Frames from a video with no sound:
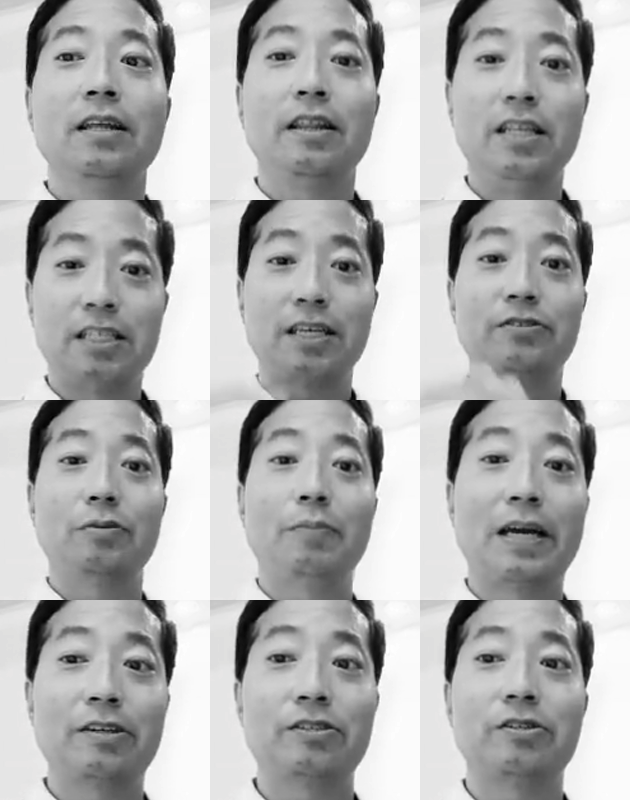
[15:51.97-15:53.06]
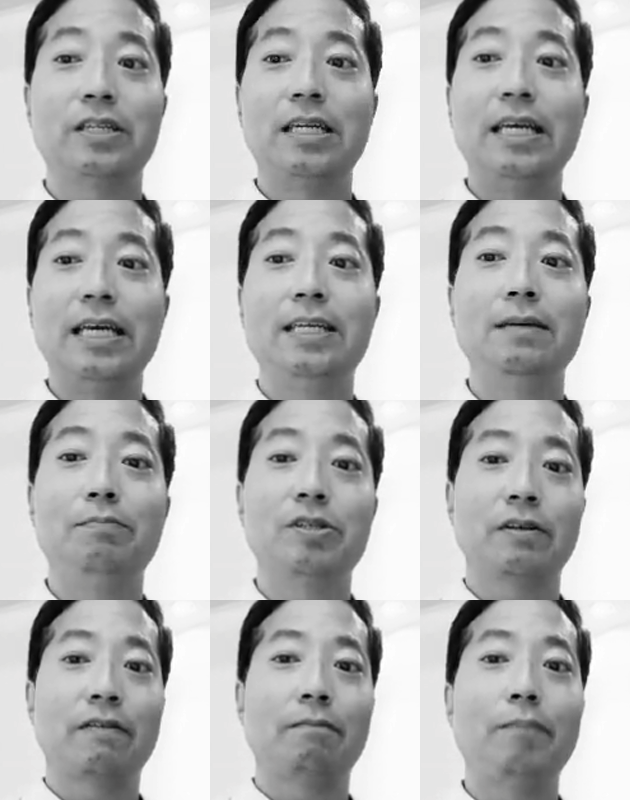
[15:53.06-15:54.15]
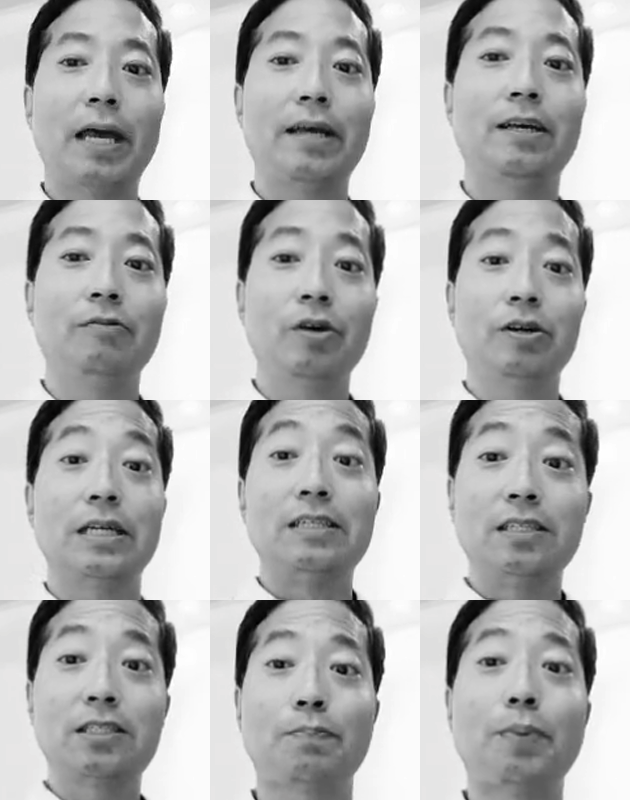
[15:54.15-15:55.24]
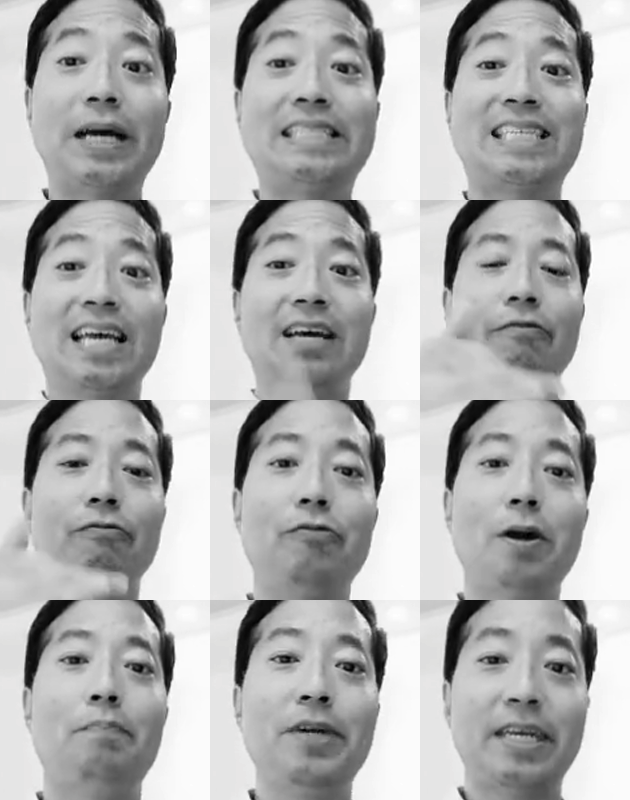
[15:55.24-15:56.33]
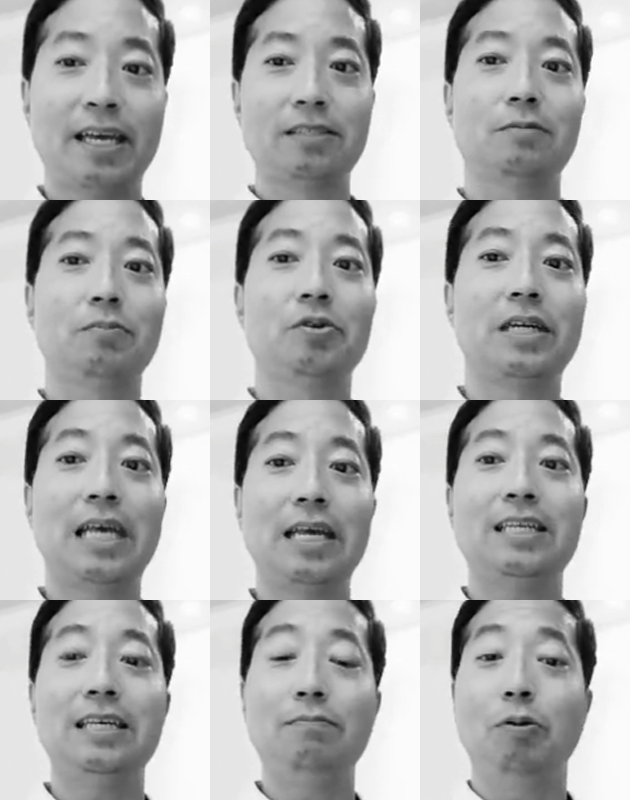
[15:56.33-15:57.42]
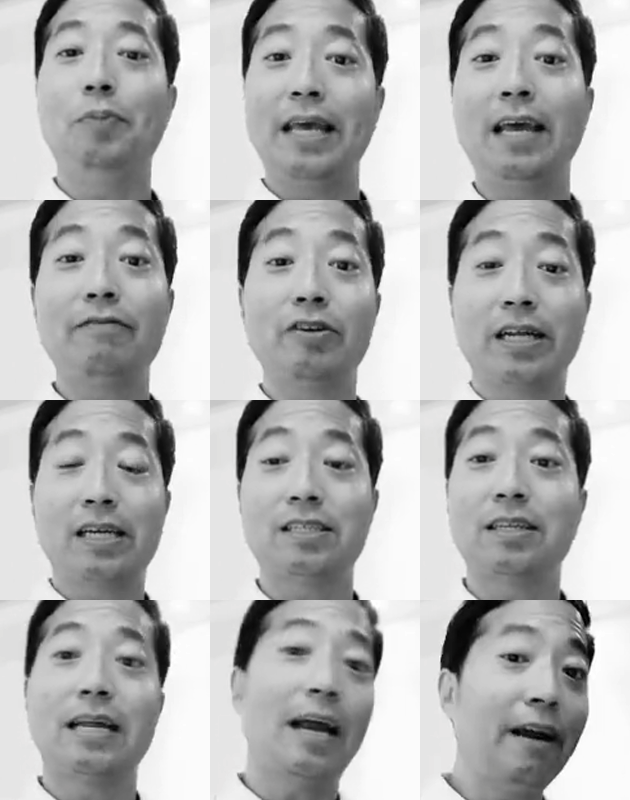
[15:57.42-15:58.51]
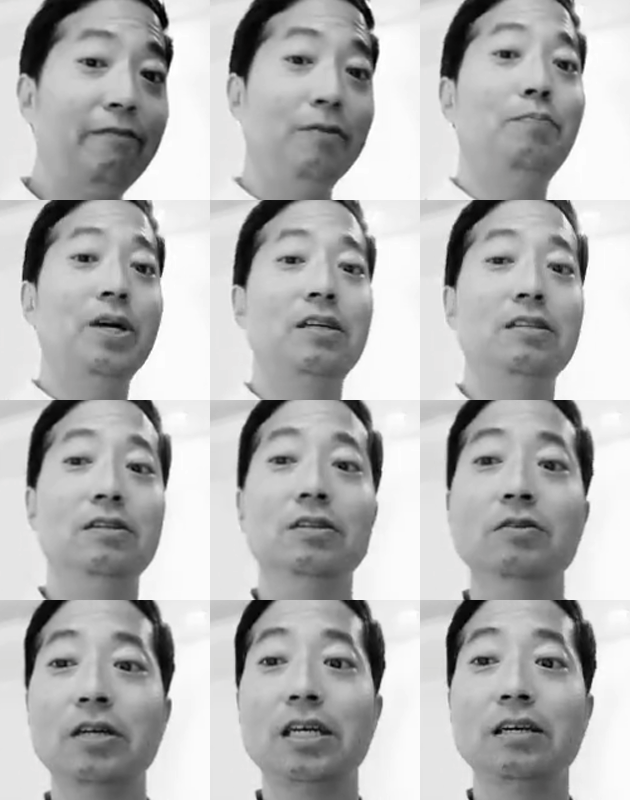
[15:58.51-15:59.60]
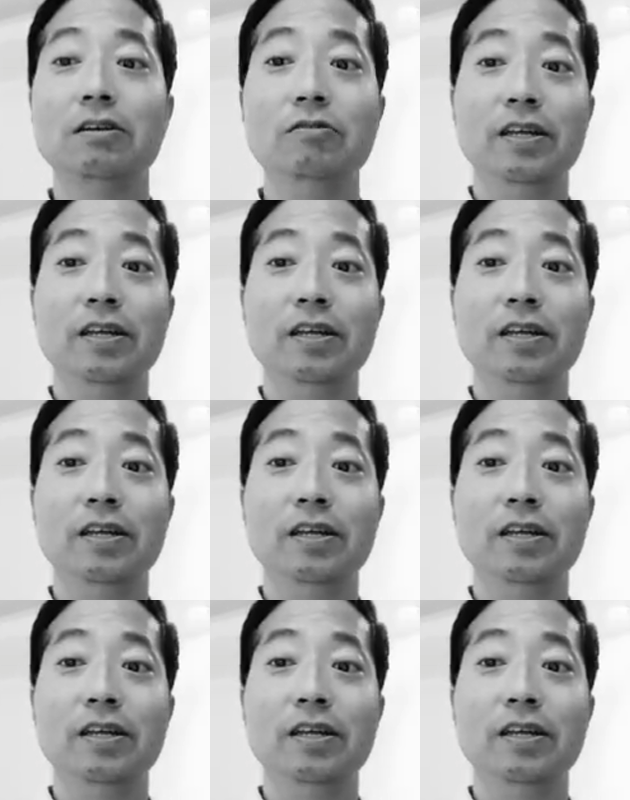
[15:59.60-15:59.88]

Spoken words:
The central bankers are the gatekeepers of the banking world. And despite reprehensible gatekeeper behavior, like I said, that everybody knew who